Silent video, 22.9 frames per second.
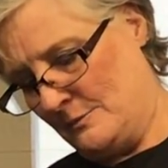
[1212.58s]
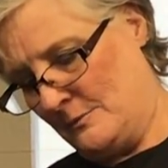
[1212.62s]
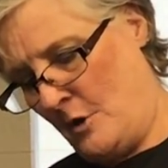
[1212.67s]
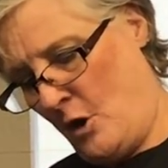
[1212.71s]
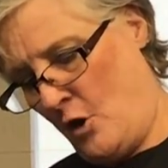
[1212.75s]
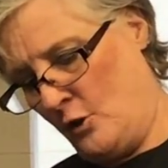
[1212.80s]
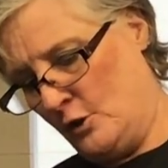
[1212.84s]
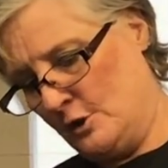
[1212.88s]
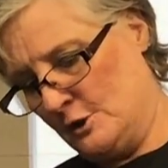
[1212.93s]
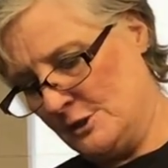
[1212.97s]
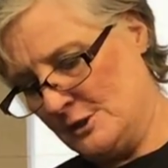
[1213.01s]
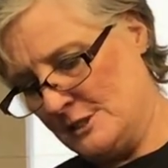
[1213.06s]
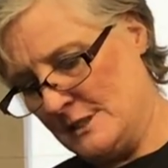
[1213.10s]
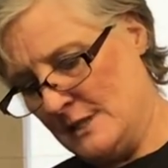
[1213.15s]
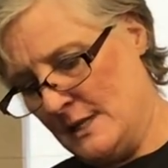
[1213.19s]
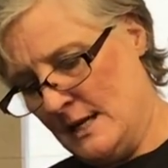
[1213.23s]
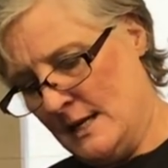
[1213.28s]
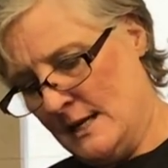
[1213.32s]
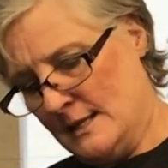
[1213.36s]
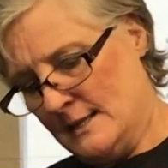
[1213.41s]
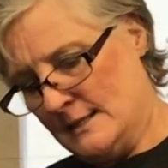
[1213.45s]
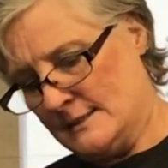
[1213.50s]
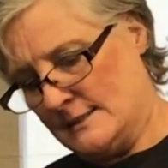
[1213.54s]
molars,
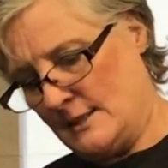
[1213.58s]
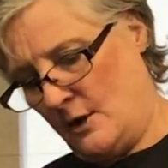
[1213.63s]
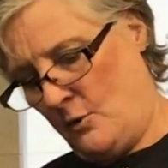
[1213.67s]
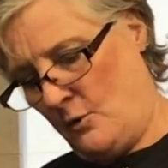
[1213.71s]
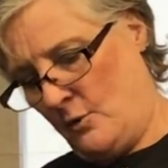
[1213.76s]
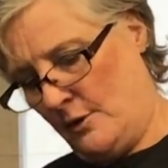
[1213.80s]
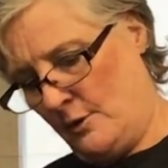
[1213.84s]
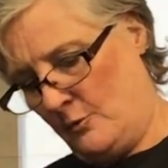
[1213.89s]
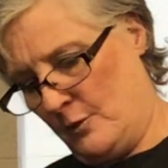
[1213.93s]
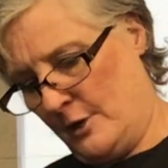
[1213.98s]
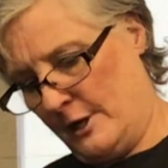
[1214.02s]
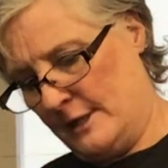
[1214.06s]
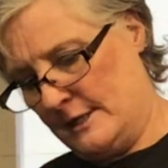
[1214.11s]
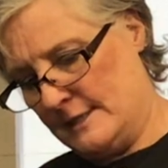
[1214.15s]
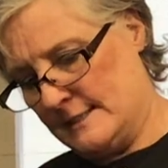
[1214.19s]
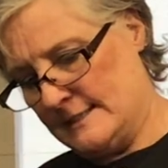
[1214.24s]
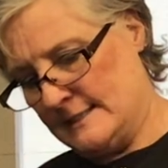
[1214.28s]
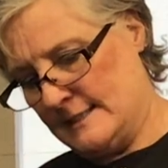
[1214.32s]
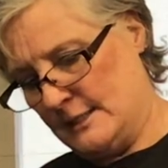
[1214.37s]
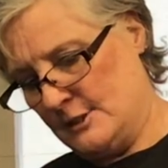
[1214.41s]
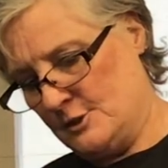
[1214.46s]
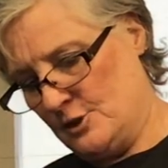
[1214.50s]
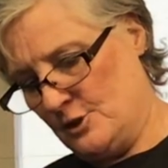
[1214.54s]
so we're gonna
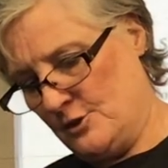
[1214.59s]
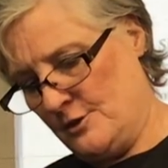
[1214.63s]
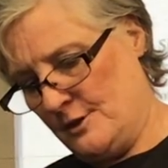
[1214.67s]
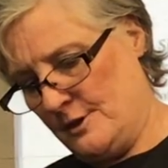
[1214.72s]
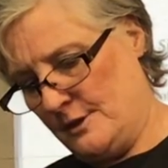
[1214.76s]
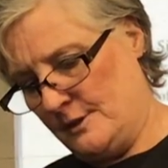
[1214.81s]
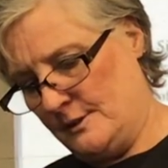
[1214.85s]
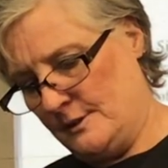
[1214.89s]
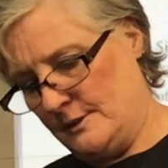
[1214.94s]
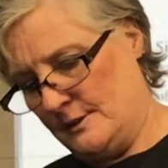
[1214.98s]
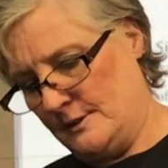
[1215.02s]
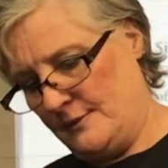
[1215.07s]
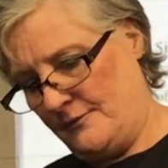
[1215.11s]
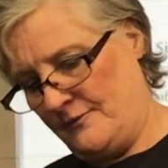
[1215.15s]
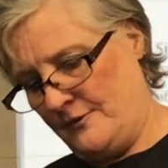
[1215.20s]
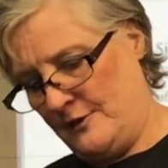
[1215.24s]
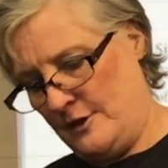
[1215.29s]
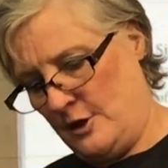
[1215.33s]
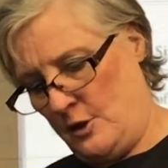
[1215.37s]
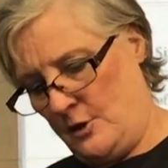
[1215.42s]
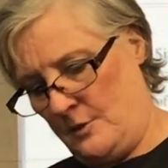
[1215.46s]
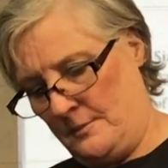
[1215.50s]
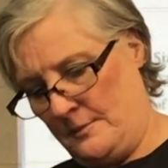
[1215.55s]
center the
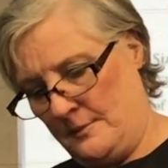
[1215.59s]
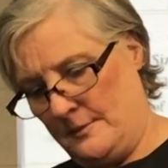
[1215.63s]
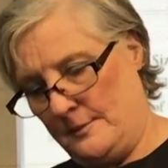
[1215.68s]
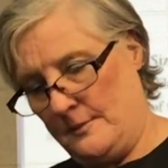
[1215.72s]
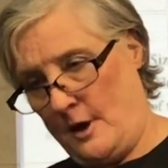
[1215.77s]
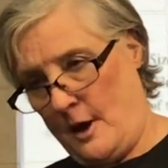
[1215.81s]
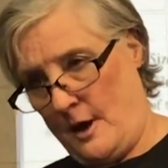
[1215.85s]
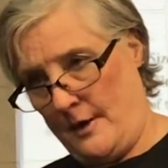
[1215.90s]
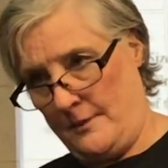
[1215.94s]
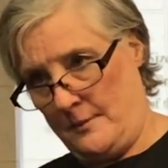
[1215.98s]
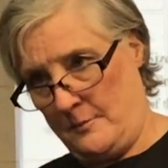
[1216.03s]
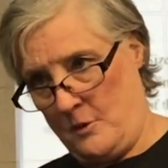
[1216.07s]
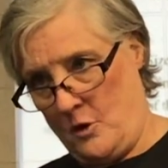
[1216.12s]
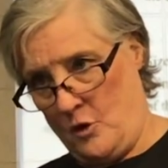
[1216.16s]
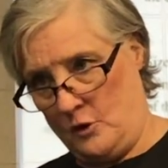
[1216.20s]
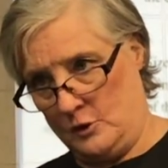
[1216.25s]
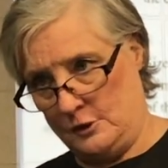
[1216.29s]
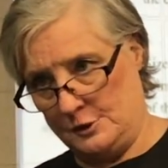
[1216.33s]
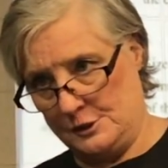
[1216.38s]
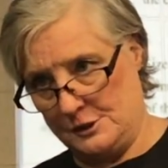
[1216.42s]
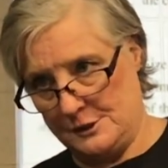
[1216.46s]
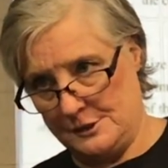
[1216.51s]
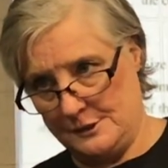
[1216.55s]
film on the
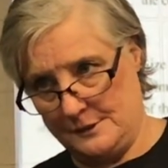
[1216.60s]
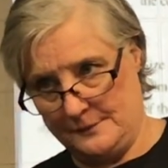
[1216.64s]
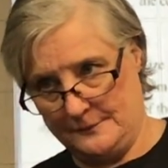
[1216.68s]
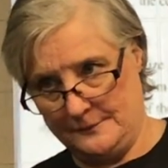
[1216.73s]
molars.